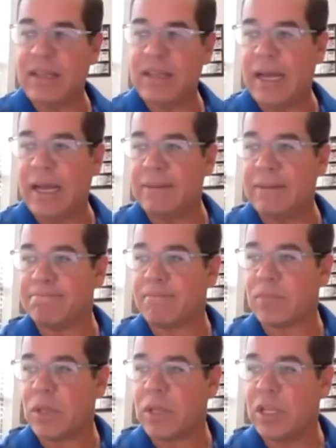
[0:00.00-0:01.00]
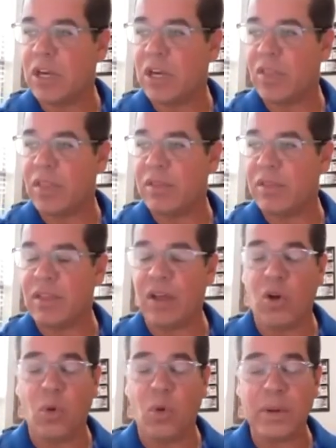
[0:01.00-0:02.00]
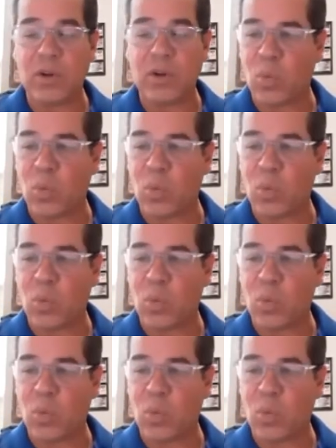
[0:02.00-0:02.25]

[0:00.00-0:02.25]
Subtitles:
the open to